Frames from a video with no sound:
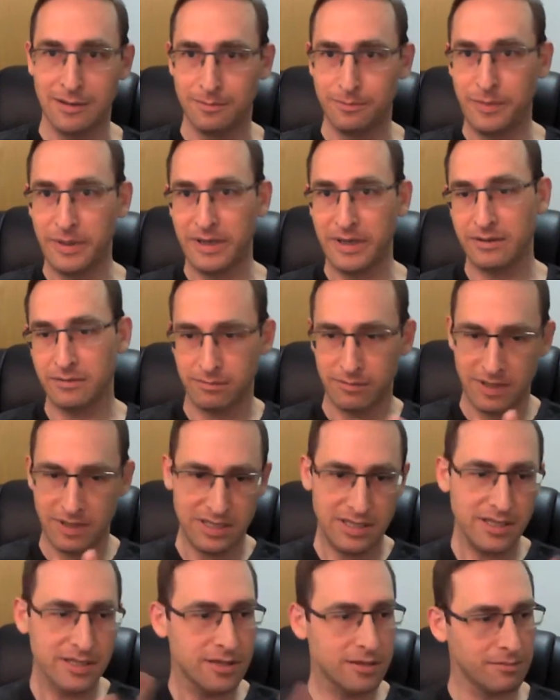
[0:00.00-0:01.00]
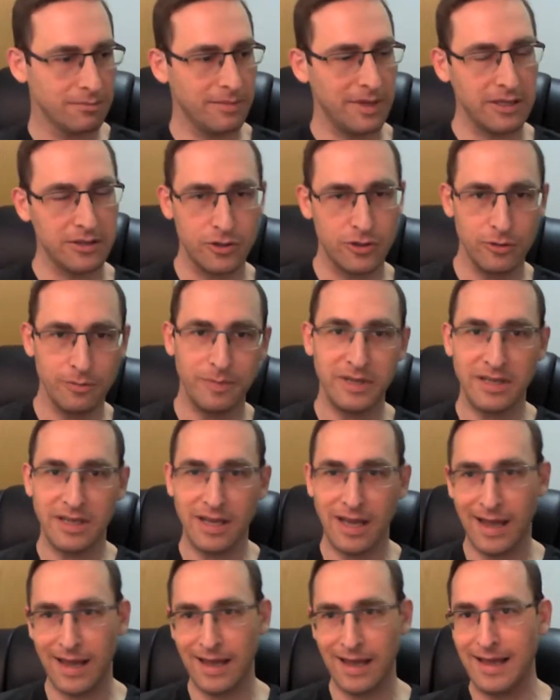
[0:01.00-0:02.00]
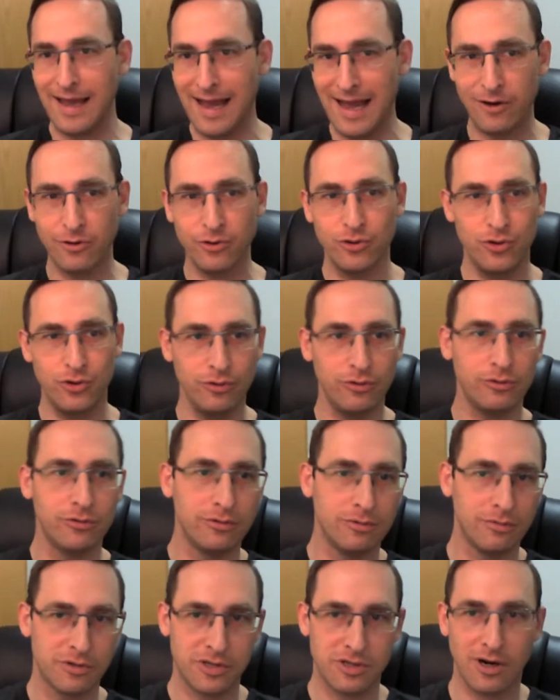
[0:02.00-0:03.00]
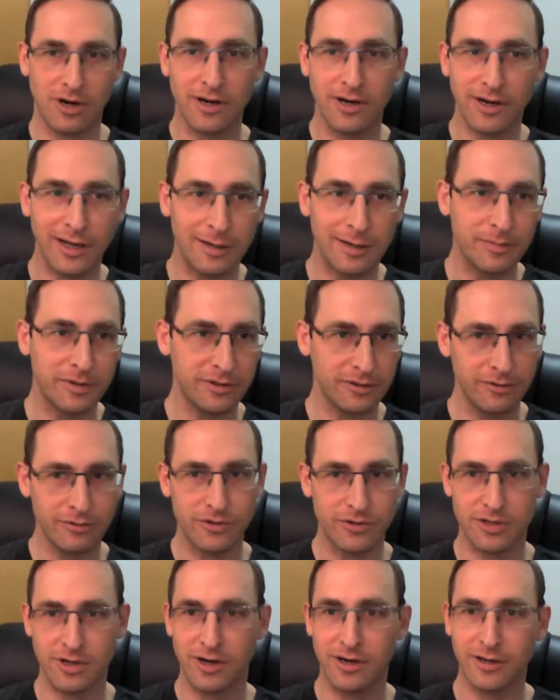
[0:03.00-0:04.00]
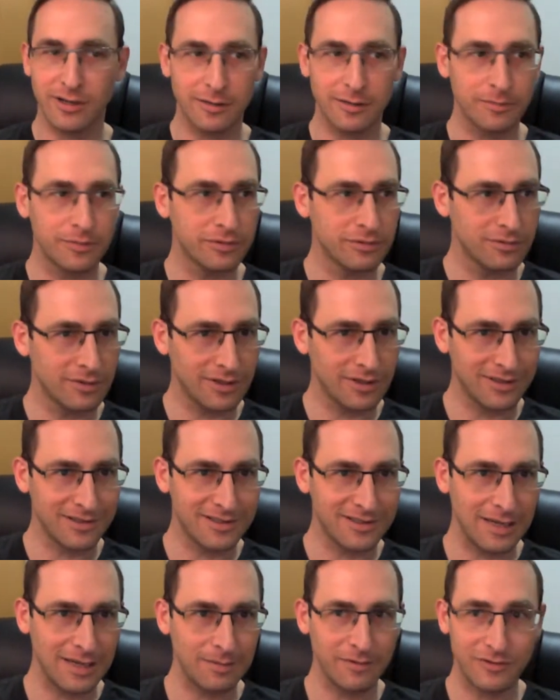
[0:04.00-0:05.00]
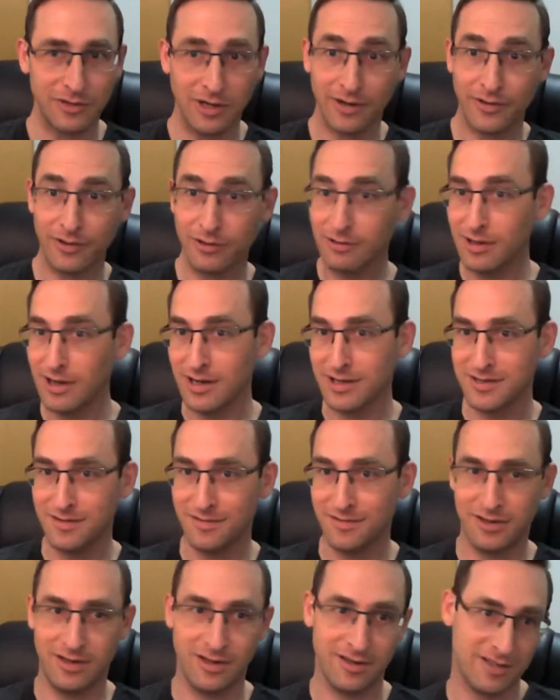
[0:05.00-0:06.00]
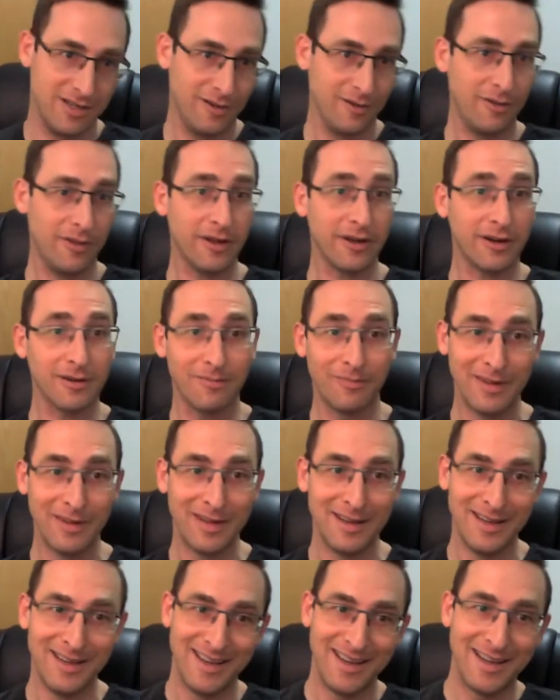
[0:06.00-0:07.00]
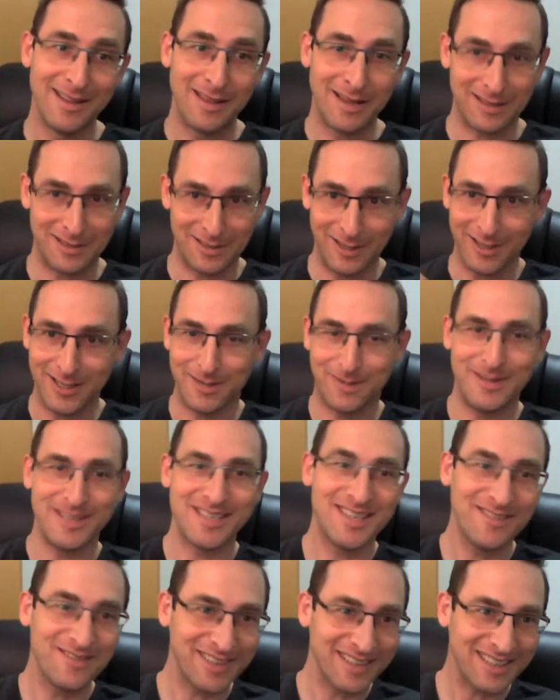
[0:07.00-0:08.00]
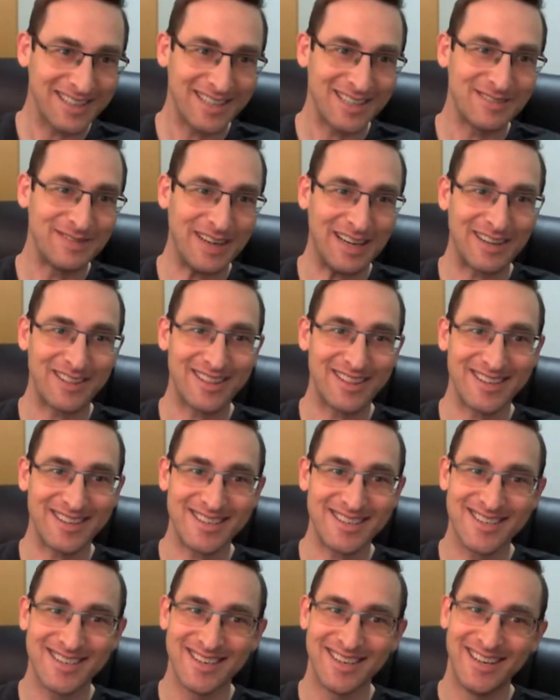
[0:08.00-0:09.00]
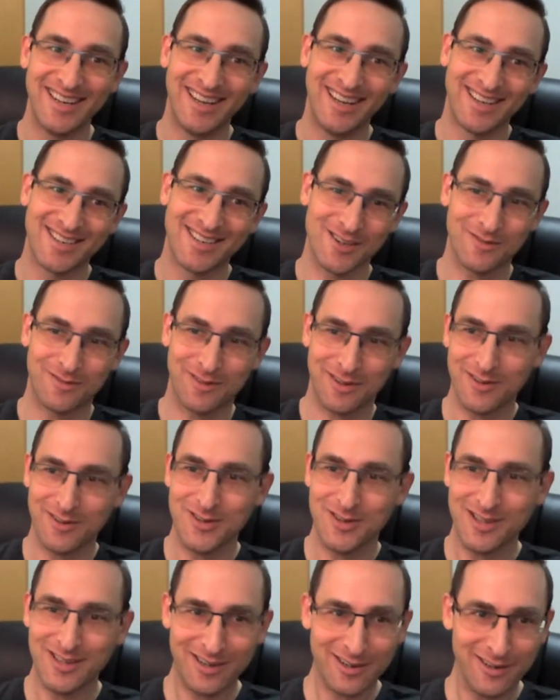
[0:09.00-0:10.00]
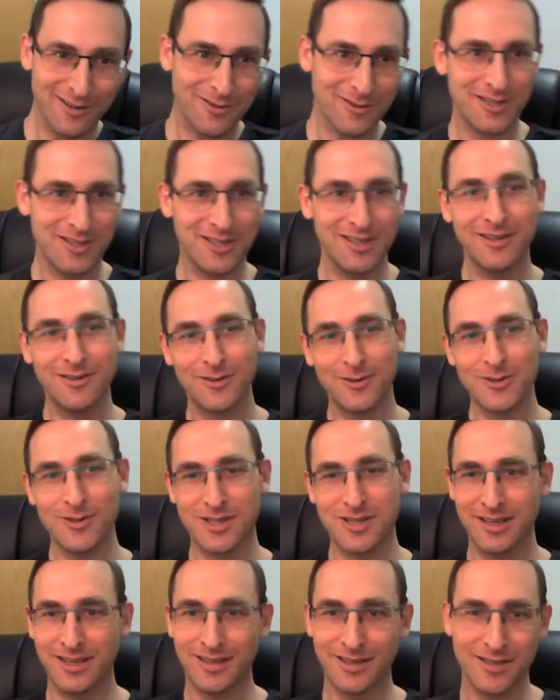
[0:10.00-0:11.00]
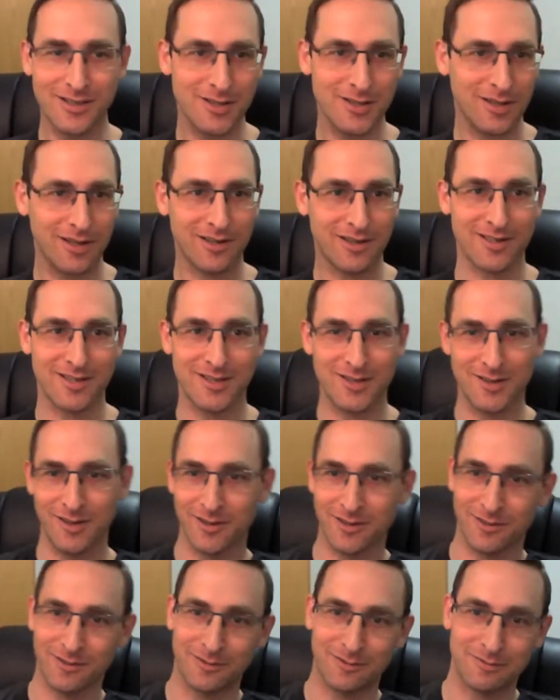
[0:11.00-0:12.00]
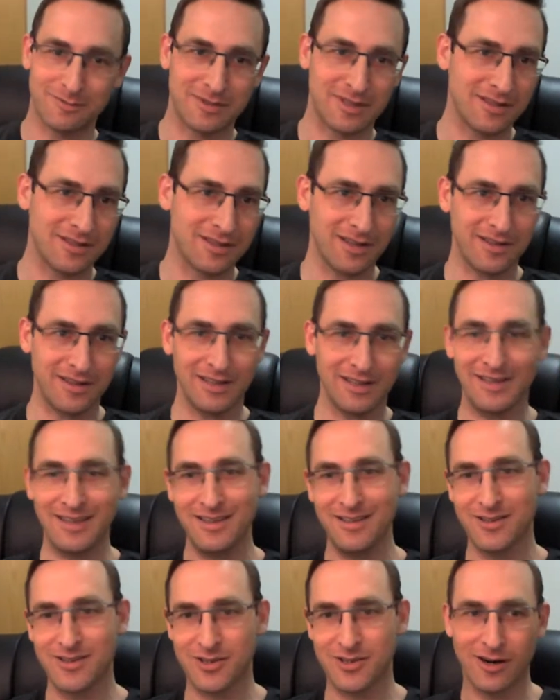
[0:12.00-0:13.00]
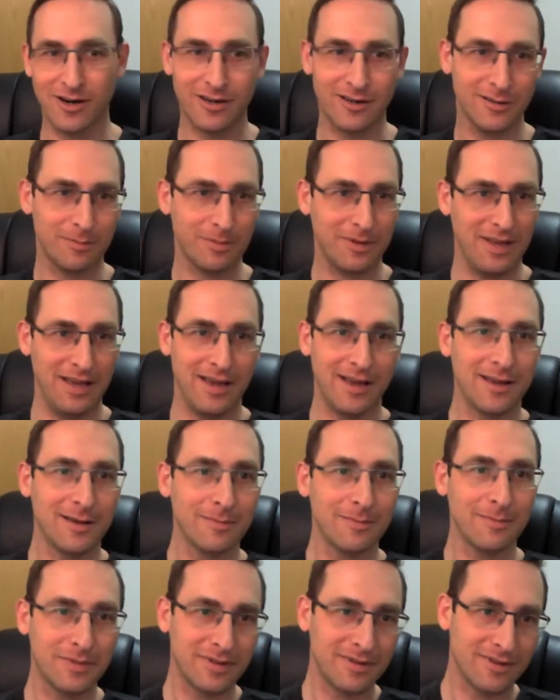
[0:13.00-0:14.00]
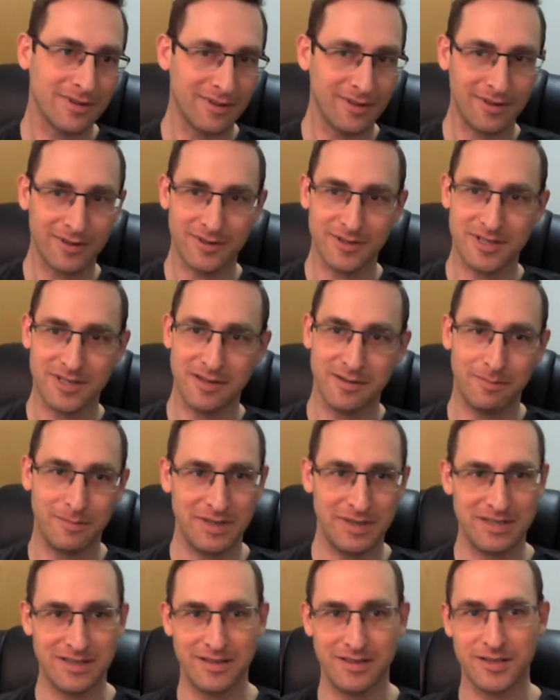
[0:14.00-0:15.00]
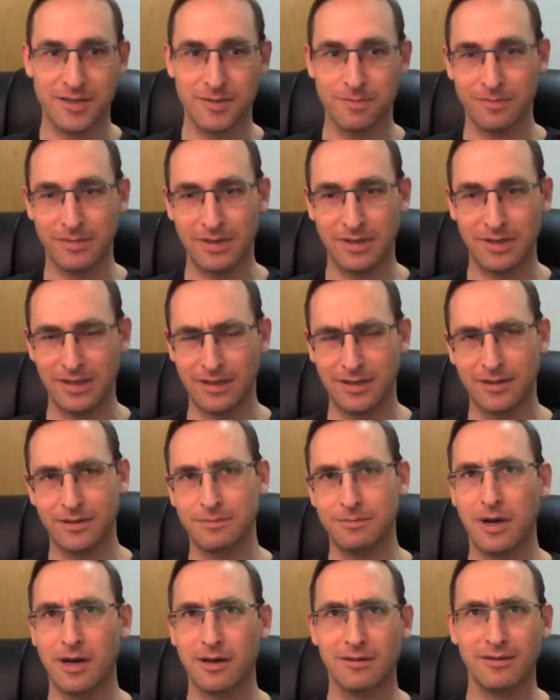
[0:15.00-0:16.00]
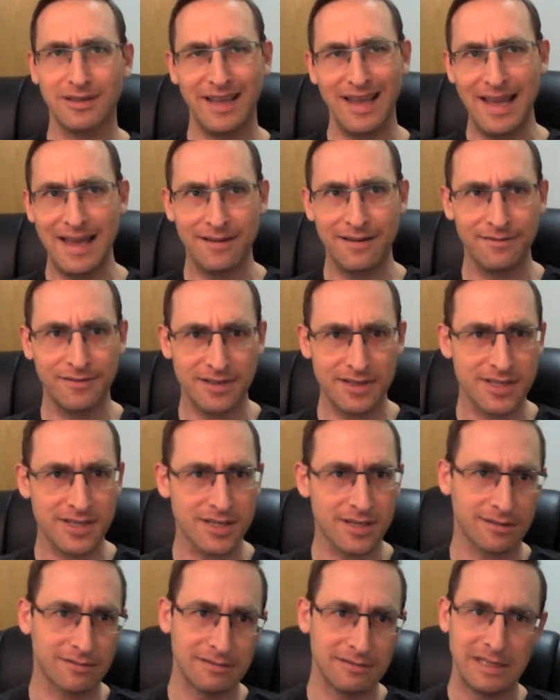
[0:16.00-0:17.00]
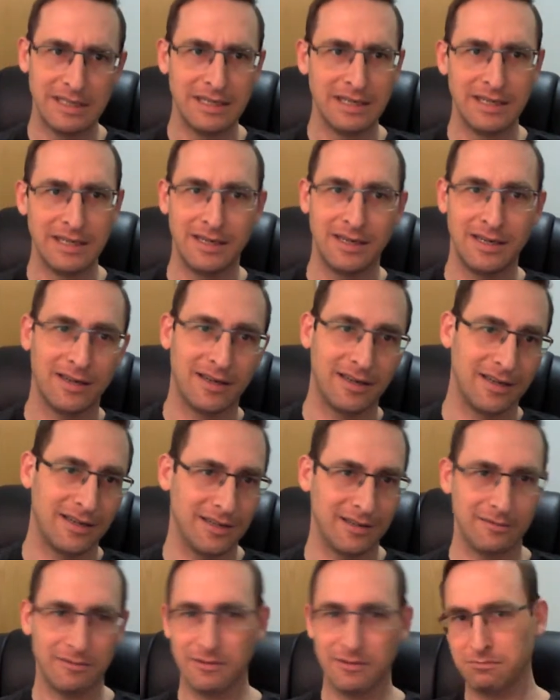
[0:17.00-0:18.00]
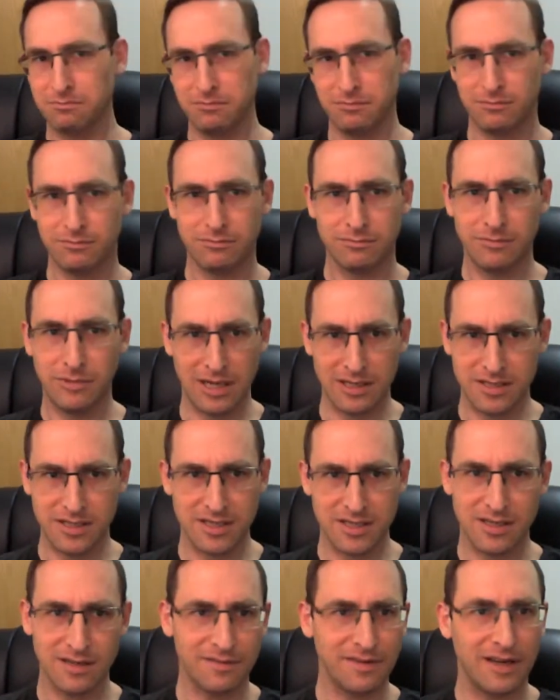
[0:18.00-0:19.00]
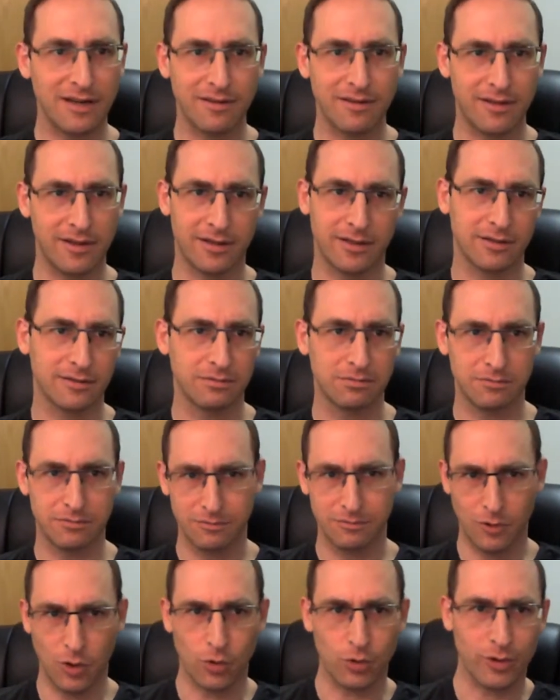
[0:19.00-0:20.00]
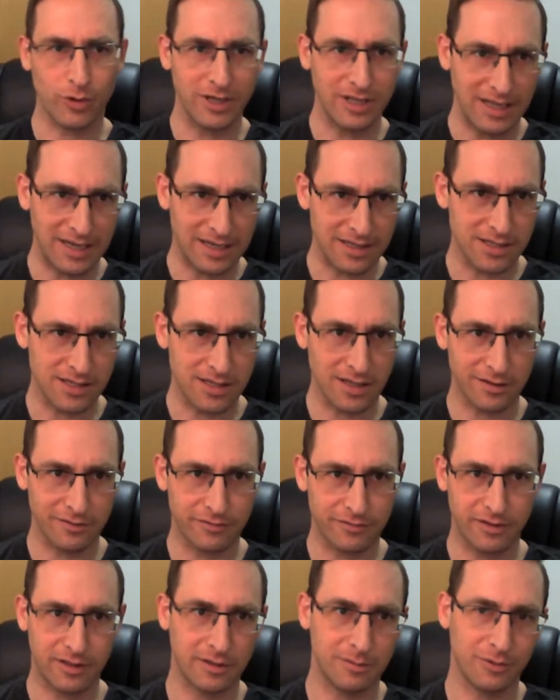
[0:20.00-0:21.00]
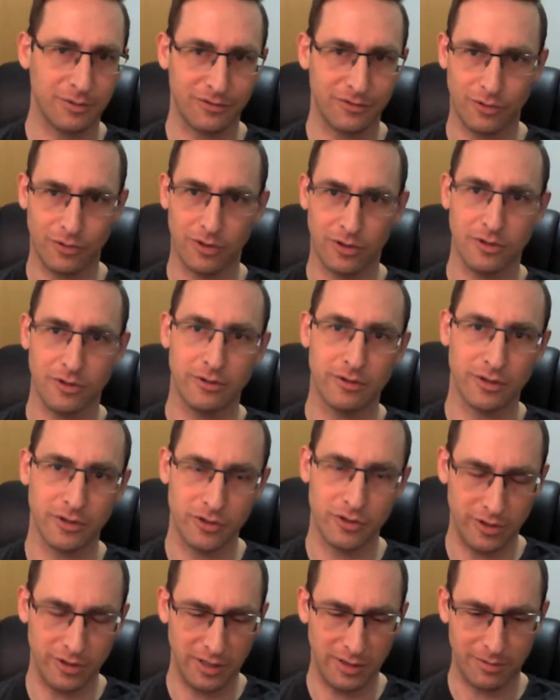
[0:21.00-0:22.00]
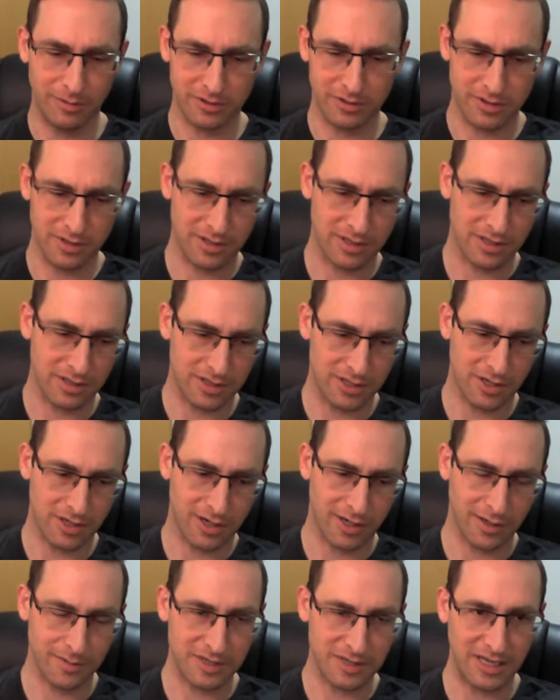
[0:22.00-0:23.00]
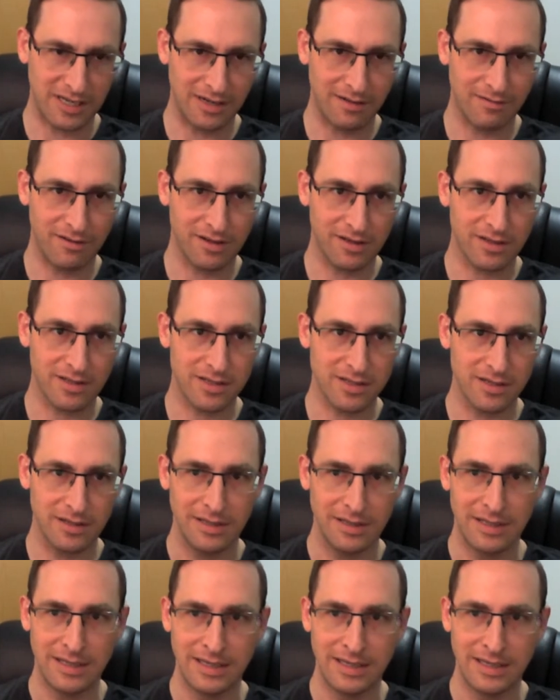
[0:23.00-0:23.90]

But this isn't meant to be a how to start up a new startup type of talk. There are lots of talks out there that talk specifically about this. So for those of you that are interested in those things, there's the lean startup camp, and then there's the business model canvas, and lots of stuff out there. Go read that stuff before going too deep into the startup side of things.